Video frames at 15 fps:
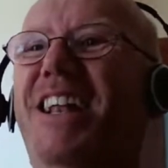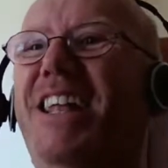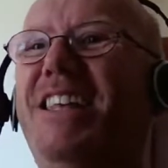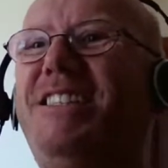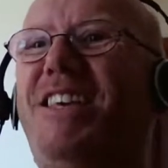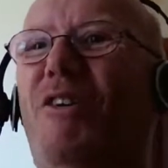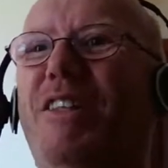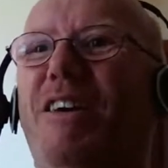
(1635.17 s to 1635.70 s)

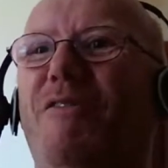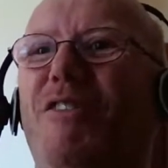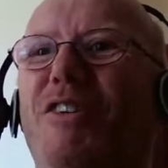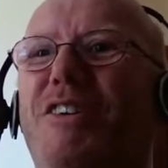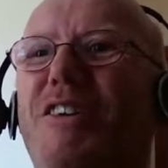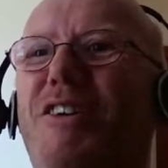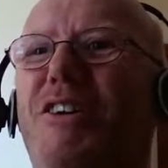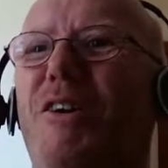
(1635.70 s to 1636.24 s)
Let's go and have a
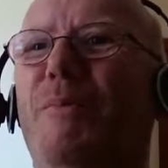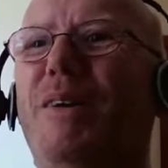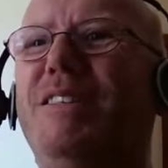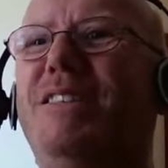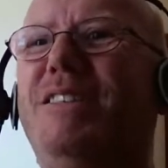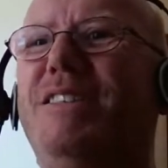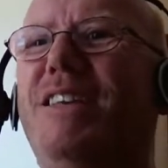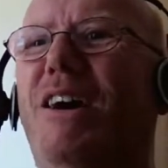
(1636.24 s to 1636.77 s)
look at the
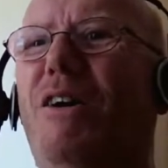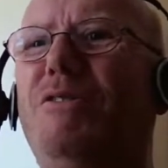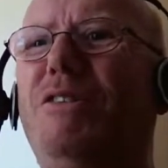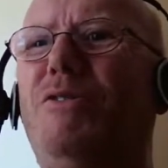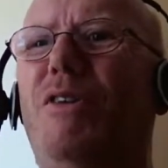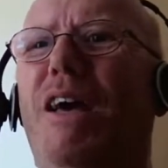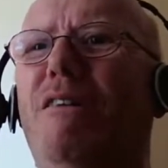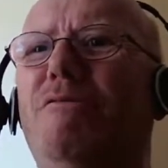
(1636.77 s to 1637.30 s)
comments. How
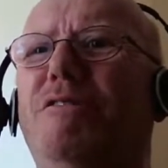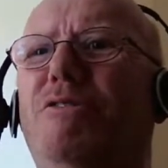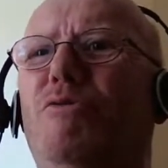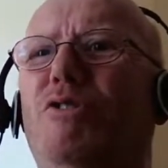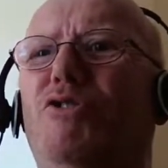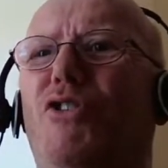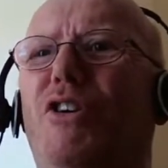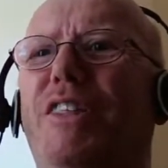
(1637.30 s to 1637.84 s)
did you
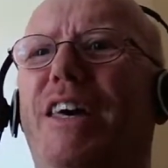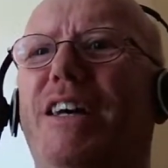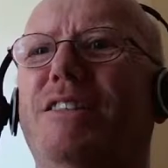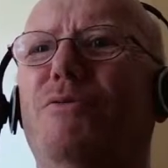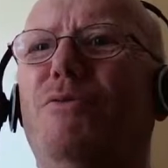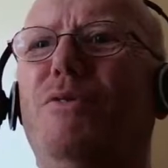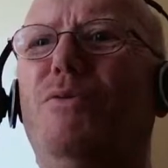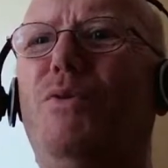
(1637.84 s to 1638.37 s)
enjoy that?
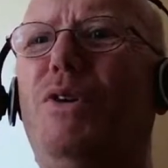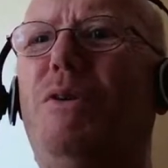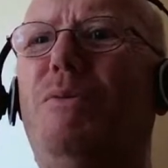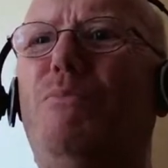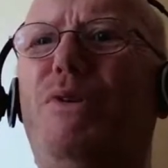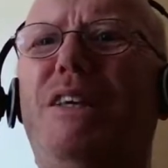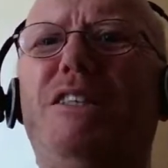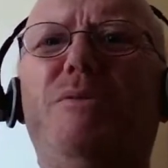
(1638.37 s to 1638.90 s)
We
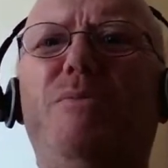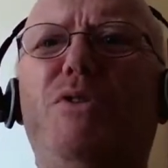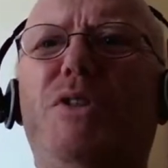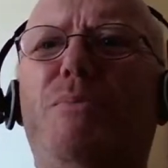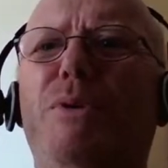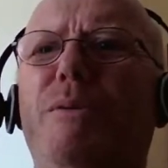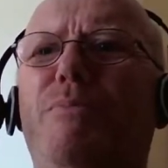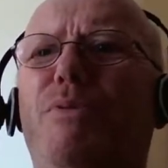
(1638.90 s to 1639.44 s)
can bring some other
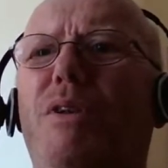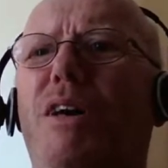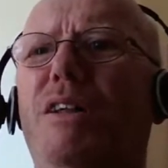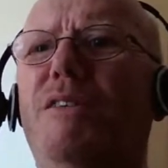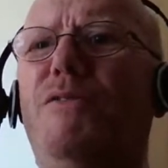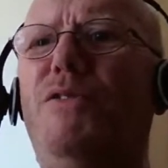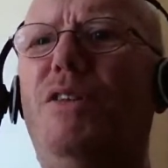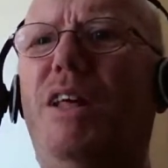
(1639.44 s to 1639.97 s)
people on
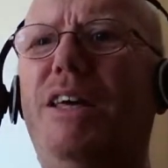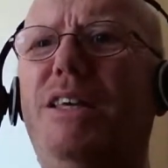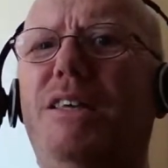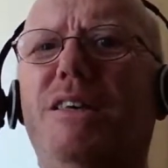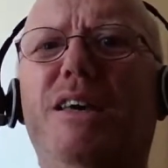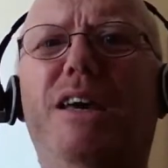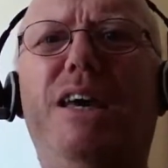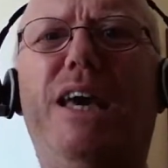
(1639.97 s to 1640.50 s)
if you
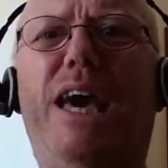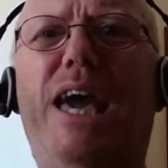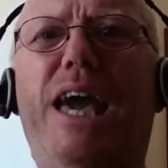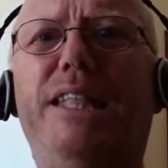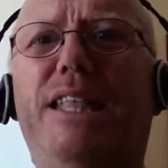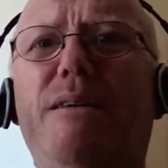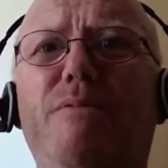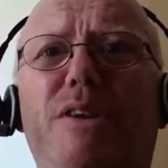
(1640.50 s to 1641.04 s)
like.
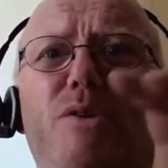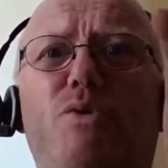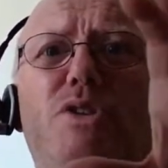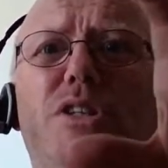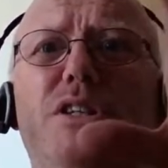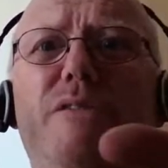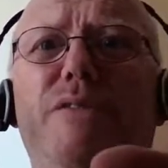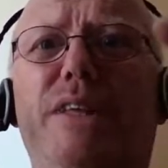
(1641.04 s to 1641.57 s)
And Emily
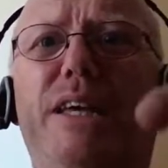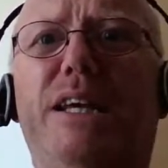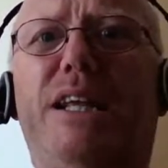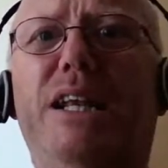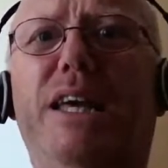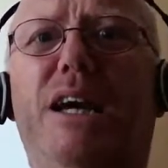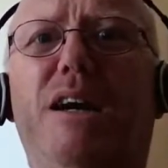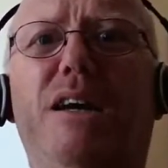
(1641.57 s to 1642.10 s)
was lovely and
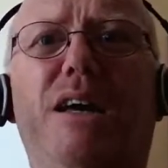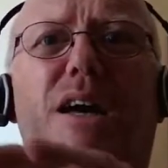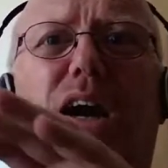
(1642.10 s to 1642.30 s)
clear.